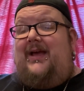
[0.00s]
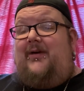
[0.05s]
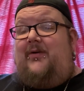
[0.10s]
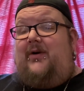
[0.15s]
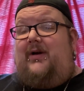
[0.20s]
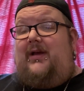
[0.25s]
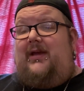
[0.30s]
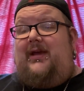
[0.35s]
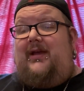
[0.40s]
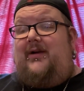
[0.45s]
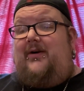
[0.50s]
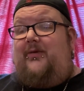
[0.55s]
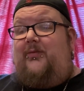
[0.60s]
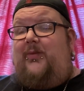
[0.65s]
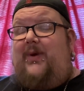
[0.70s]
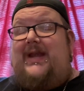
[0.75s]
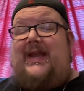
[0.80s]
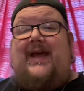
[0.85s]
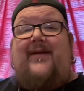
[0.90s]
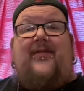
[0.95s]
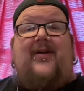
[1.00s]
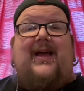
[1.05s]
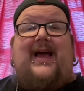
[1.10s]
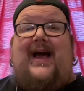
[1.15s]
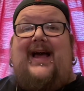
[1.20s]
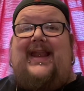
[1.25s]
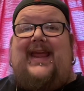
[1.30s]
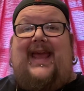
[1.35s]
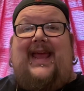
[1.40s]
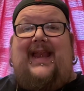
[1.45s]
you know, we never
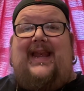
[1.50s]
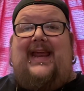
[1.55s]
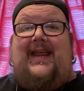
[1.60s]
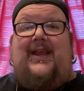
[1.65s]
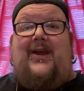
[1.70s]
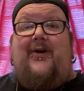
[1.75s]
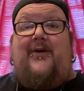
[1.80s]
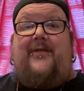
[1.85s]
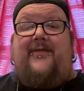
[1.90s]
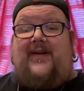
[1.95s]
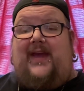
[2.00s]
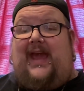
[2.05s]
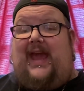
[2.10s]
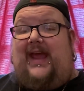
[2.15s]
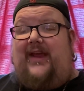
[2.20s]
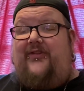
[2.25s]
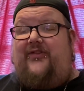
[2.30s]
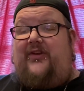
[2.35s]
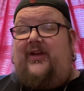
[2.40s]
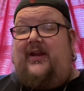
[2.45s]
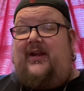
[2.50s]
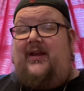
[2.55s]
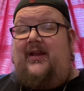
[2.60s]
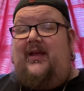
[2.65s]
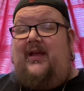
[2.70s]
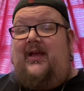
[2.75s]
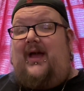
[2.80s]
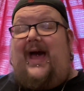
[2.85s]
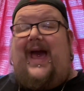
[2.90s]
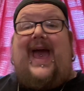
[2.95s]
got any notification
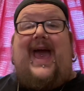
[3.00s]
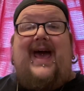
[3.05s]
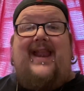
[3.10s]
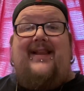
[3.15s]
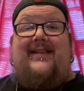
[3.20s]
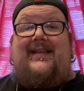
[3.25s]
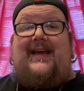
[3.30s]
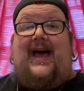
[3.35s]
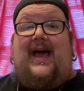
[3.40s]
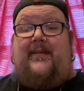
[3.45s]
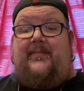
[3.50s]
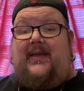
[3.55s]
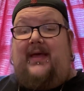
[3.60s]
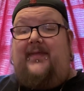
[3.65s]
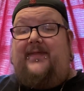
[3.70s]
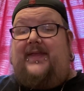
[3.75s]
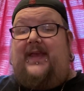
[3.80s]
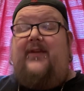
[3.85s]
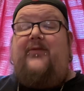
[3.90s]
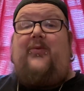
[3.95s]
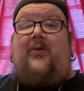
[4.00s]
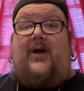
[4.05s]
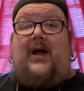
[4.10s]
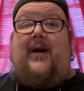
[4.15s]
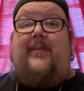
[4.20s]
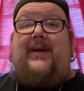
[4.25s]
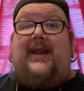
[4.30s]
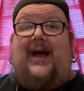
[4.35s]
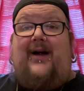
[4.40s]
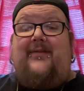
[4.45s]
ahead of time that these were
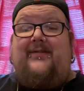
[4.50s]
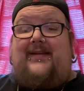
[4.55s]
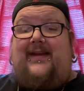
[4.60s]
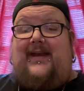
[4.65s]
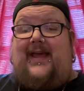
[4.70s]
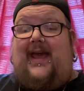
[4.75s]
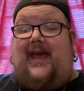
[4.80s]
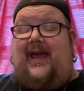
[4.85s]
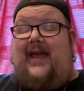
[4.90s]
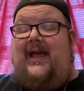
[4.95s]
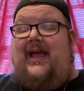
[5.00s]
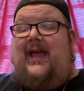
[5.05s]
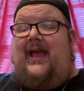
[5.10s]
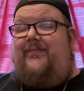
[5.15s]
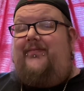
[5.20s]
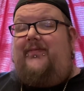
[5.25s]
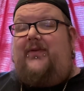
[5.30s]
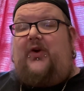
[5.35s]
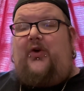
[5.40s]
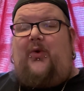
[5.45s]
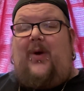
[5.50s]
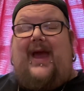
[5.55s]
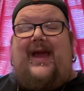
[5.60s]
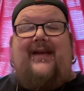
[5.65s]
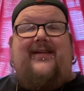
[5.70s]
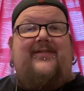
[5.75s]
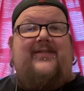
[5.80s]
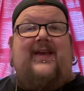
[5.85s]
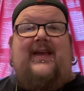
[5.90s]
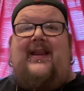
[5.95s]
coming out today.
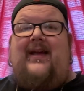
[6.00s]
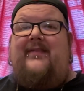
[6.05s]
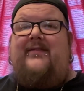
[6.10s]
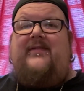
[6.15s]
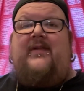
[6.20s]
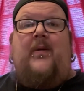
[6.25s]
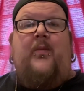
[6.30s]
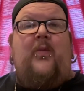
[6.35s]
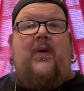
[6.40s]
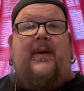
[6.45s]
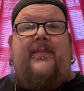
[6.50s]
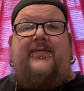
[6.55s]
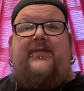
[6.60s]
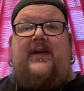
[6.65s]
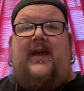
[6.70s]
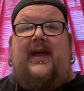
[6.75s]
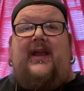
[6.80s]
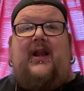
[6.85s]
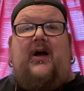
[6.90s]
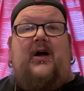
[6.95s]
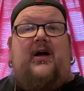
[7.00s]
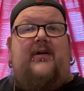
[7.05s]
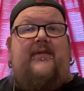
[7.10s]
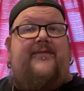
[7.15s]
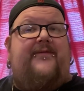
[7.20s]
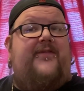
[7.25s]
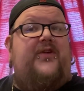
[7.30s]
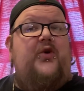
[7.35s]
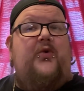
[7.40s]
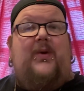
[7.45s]
Craig seen on some website a
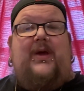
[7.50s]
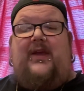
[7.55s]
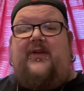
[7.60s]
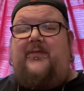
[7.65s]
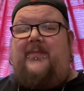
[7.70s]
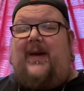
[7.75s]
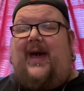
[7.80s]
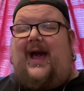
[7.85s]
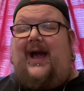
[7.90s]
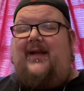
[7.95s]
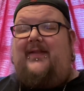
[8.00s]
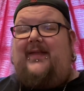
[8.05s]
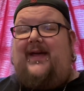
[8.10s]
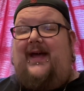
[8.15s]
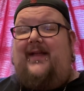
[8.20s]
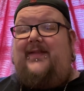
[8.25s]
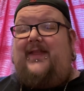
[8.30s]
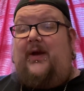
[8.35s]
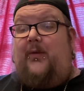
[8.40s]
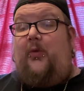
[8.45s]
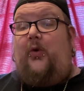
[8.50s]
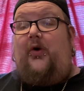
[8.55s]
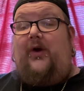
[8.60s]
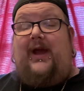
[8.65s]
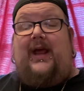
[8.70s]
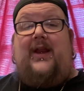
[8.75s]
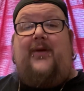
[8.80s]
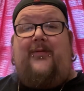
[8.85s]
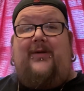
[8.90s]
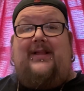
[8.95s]
few weeks back that they were
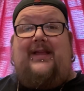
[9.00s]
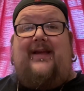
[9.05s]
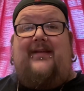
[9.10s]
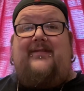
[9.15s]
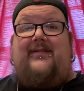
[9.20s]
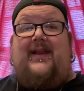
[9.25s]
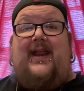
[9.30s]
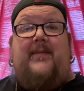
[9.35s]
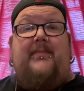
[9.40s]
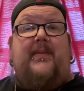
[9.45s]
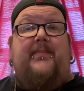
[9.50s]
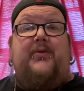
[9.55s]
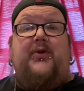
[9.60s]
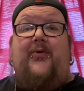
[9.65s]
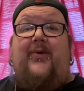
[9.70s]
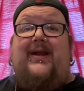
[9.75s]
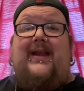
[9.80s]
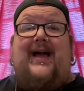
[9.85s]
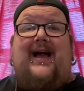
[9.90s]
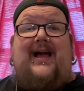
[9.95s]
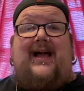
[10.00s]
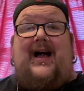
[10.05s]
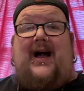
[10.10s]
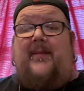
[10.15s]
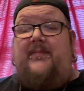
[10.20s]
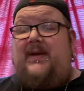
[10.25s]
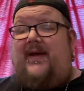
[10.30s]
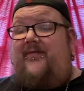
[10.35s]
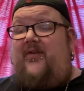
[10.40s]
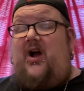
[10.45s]
getting released today, but
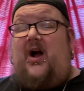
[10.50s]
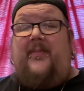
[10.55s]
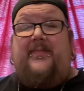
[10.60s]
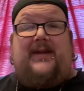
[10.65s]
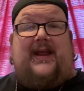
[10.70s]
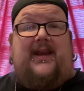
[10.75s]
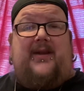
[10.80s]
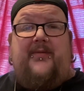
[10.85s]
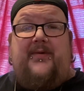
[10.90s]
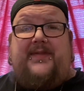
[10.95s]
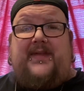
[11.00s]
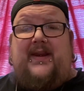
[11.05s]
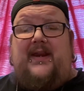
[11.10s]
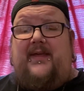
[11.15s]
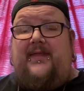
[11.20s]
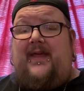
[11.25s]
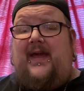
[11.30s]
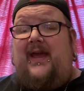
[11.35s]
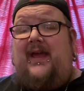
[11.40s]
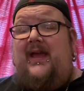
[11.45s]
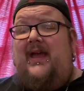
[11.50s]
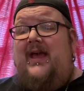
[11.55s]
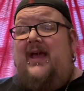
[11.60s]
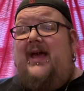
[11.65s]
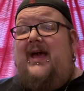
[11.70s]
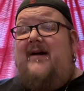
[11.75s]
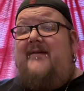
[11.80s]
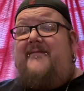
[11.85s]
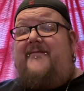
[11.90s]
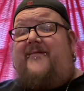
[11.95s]
Blu-ray.com never updated with anything.
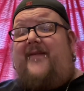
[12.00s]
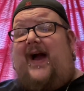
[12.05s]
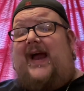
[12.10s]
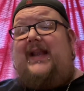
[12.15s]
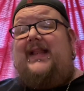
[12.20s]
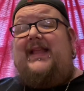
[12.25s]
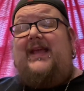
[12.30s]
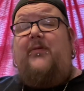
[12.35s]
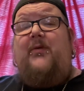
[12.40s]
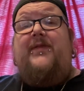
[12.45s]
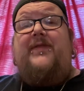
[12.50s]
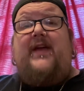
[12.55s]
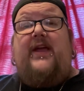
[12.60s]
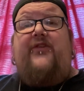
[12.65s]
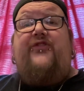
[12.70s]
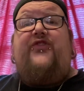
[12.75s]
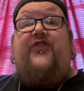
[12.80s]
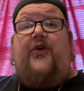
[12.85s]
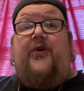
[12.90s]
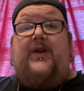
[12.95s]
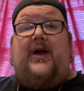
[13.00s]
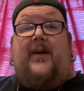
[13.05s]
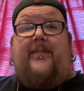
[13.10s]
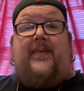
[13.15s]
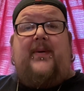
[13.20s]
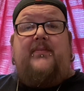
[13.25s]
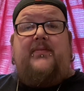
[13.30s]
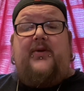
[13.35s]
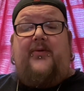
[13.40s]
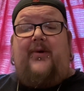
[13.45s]
Finally, when they showed up
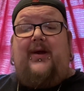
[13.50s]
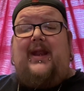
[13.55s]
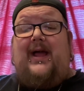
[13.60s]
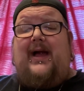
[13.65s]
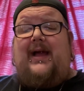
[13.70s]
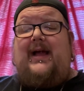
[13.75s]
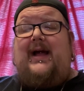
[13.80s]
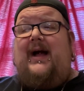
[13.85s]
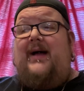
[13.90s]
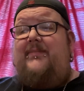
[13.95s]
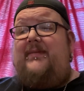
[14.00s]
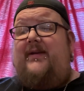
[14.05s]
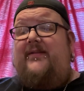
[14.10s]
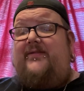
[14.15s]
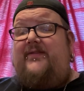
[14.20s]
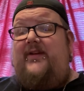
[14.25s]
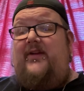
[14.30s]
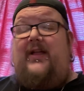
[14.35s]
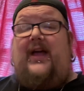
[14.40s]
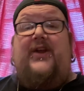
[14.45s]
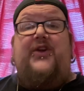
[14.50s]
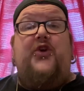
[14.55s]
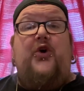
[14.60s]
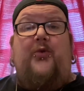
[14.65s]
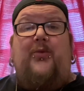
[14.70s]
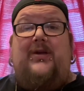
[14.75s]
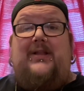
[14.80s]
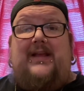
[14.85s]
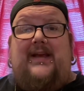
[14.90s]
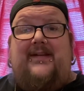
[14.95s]
on Blu-ray.com, they still had no
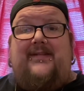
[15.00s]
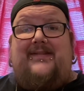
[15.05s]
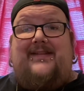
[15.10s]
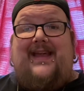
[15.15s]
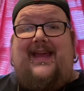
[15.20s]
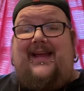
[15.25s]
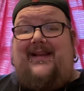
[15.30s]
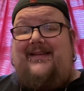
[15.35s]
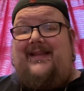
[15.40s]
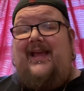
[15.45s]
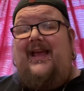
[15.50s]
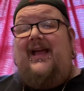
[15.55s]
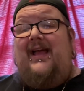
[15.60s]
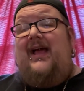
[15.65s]
release date.